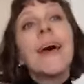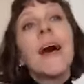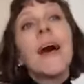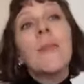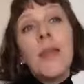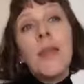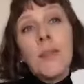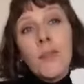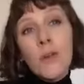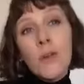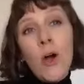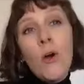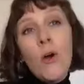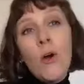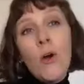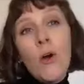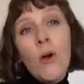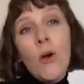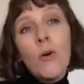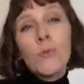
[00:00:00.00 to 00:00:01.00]
And then in the
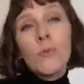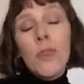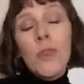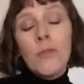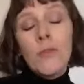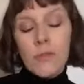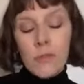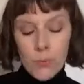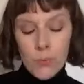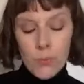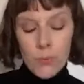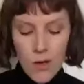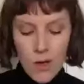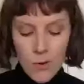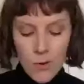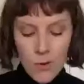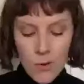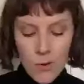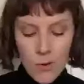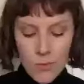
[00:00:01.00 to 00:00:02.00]
cold weather as
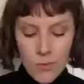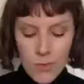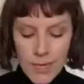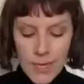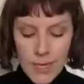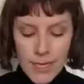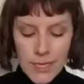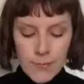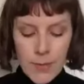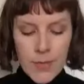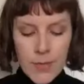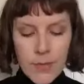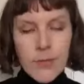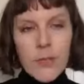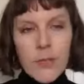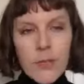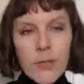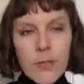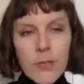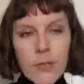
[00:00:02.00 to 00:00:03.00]
well, it's
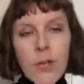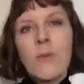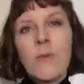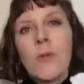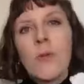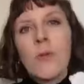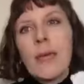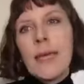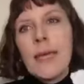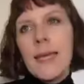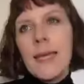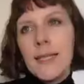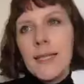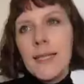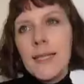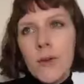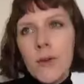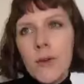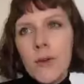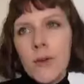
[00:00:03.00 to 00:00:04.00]
been, you know, then we've got the
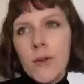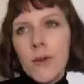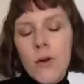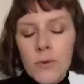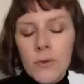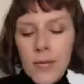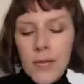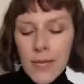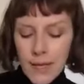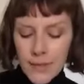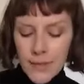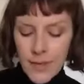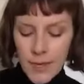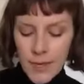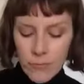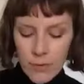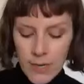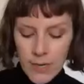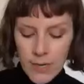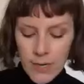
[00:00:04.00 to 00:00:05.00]
heating on.
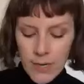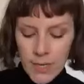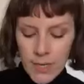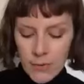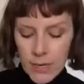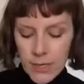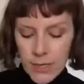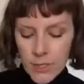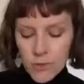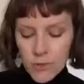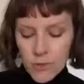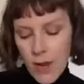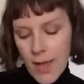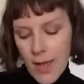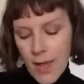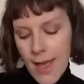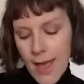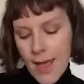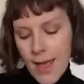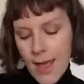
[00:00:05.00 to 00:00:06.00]
They really, really
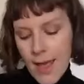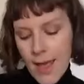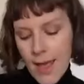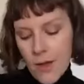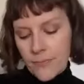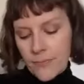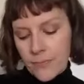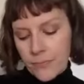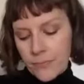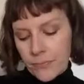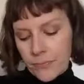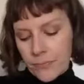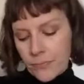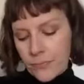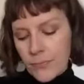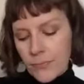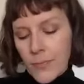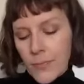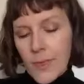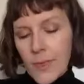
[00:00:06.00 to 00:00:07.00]
dry out.
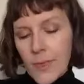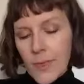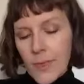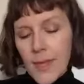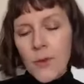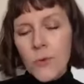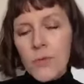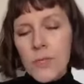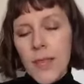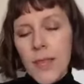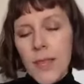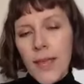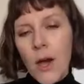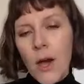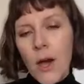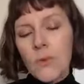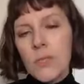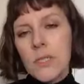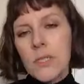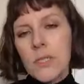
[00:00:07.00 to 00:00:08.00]
And also they
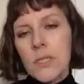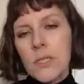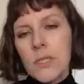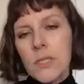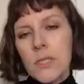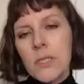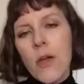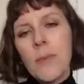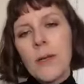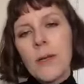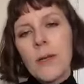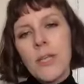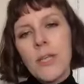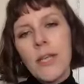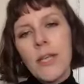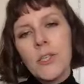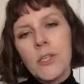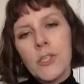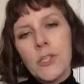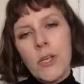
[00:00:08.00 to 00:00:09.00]
hold so much
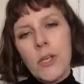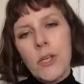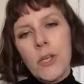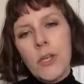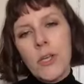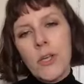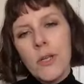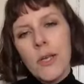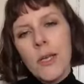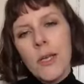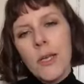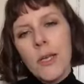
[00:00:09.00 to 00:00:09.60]
tension.